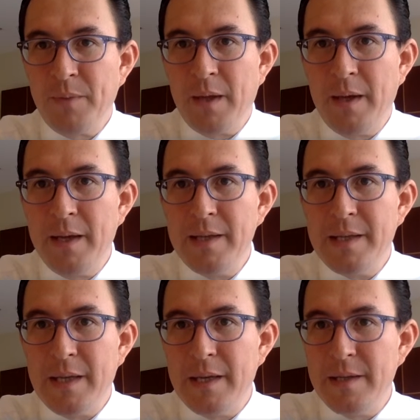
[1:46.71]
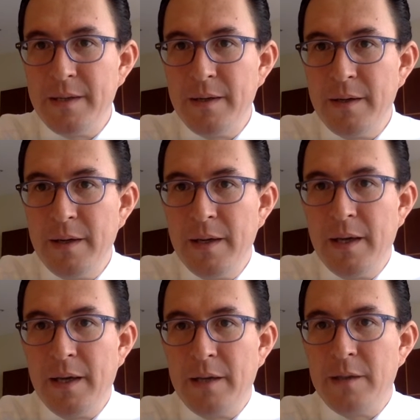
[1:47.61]
It is easier
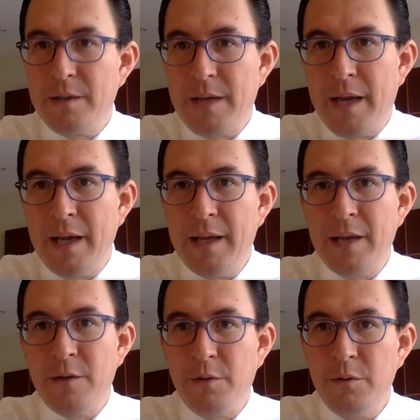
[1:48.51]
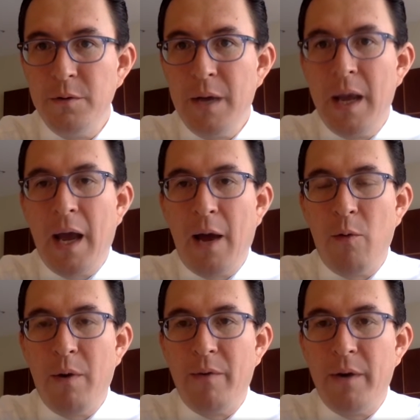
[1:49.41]
to say than to do.
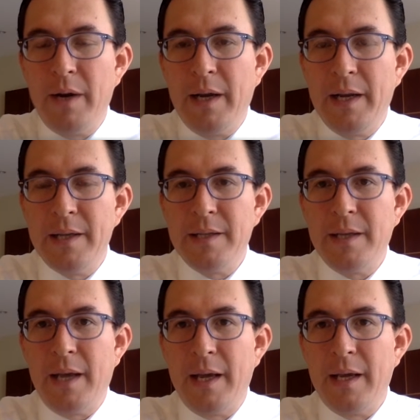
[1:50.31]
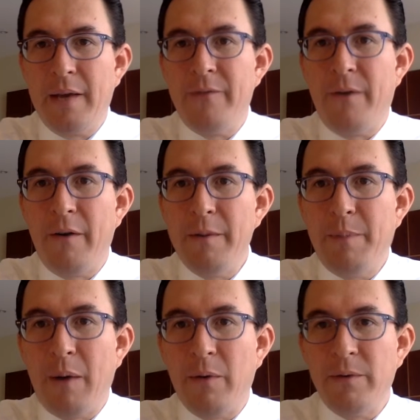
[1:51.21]
However, it is a very
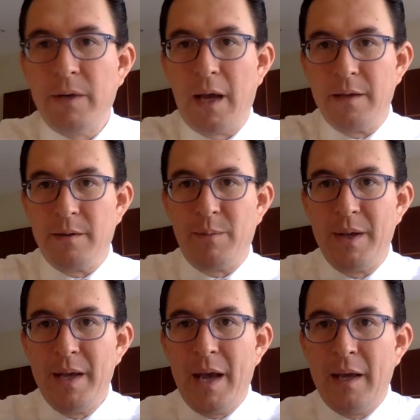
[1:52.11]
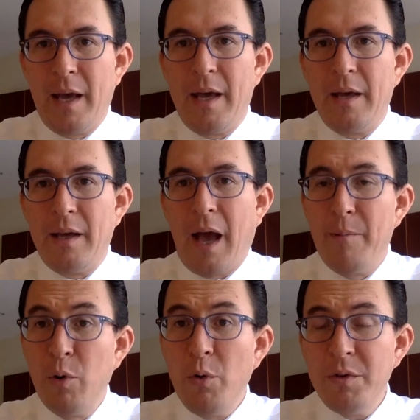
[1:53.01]
powerful concept. A
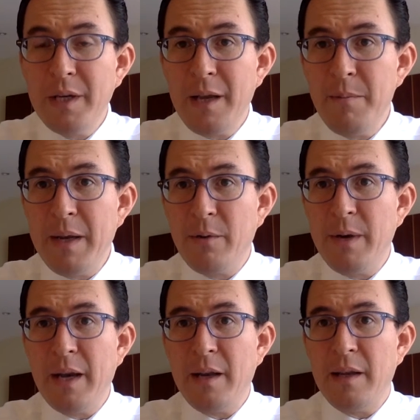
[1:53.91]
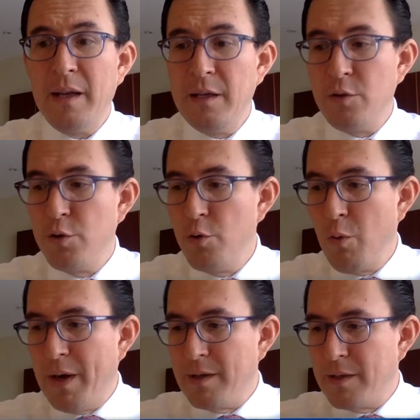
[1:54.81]
blue ocean can be created in two
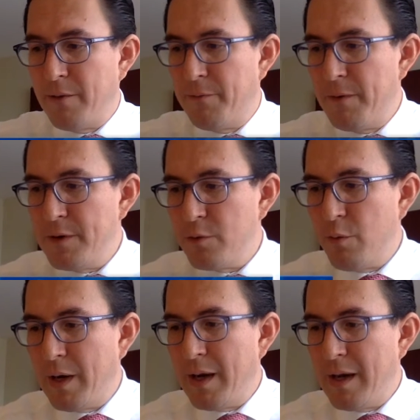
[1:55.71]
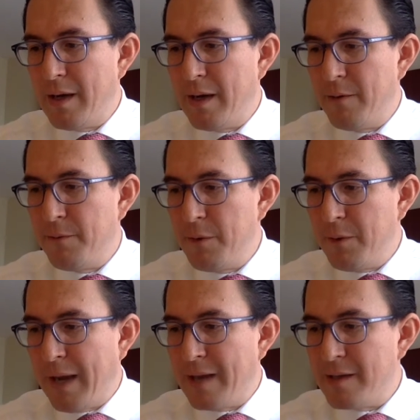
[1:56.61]
ways. The first way, in few
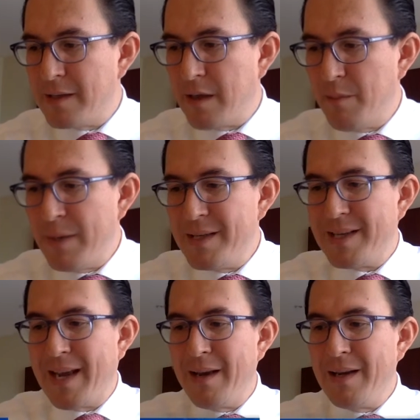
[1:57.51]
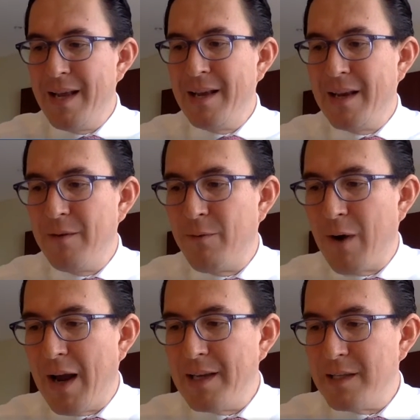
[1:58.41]
cases, companies can give
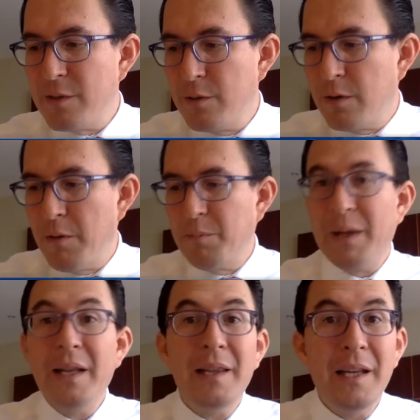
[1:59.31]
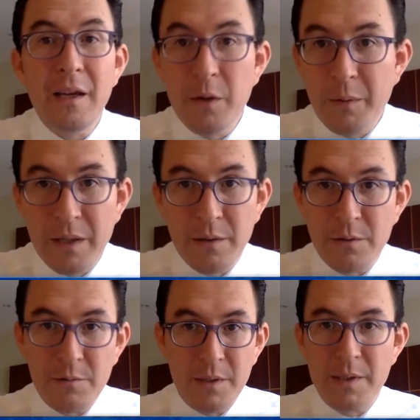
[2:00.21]
rise to completely new
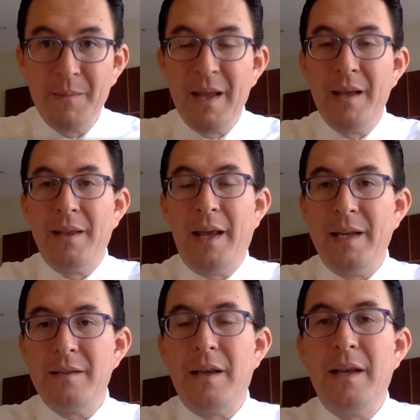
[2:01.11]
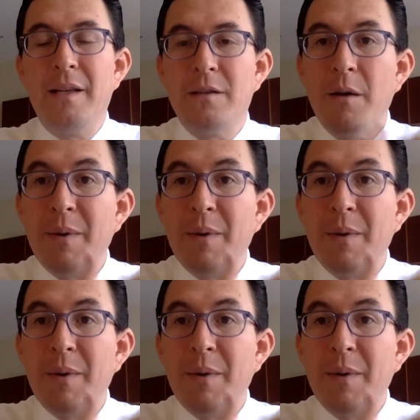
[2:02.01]
industries. That is, in some